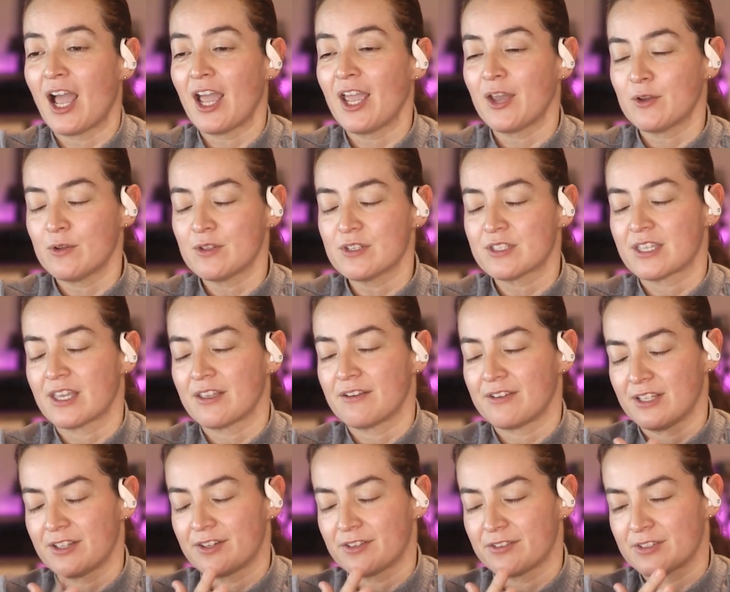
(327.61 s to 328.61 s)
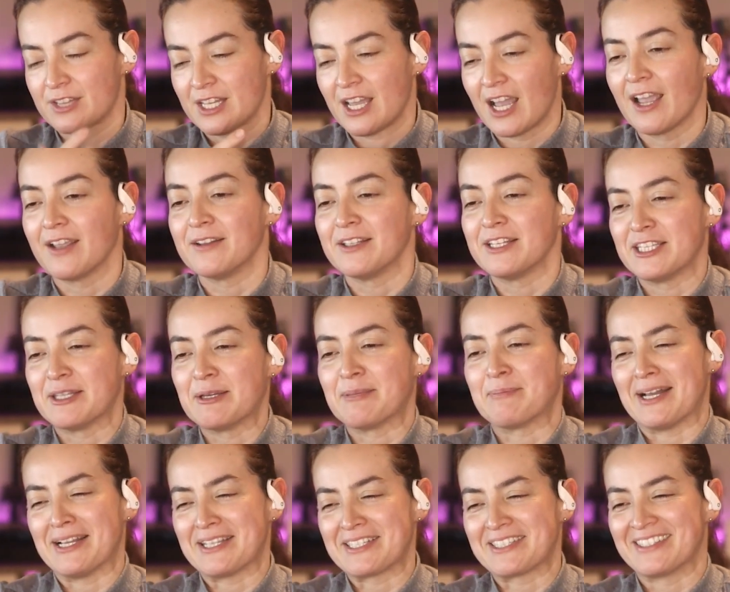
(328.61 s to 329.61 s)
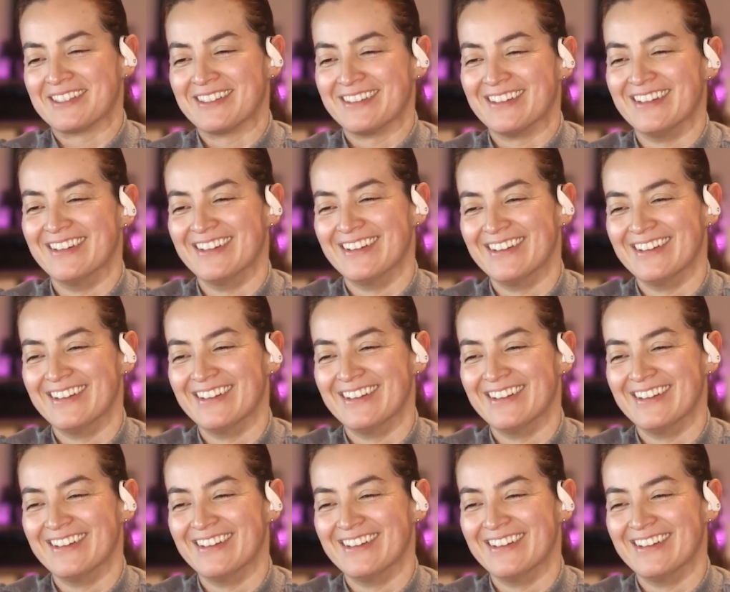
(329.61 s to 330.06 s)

I could save a lot of time in the past.